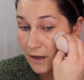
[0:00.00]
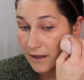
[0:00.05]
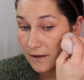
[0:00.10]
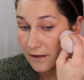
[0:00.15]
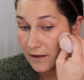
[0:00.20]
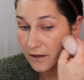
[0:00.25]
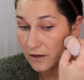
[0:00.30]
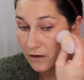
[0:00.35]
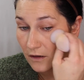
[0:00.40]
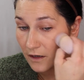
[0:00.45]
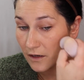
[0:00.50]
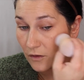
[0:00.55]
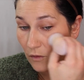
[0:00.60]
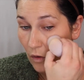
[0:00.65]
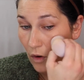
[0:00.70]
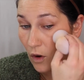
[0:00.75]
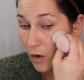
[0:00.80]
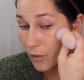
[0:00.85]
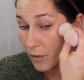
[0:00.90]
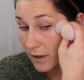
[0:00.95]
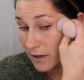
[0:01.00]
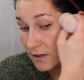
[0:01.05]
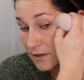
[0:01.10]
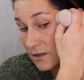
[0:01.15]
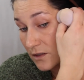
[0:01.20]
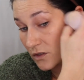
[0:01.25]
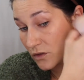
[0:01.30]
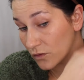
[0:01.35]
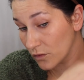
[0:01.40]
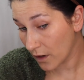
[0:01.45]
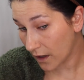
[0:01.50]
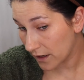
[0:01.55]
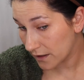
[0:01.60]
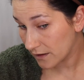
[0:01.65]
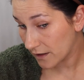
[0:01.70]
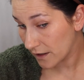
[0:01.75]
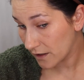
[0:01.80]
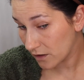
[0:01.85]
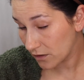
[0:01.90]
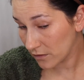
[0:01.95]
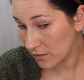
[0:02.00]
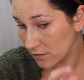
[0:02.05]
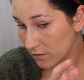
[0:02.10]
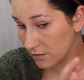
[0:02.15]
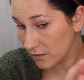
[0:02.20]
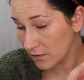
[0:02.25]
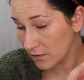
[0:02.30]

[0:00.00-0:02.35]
highlighter. I don't always do highlighter.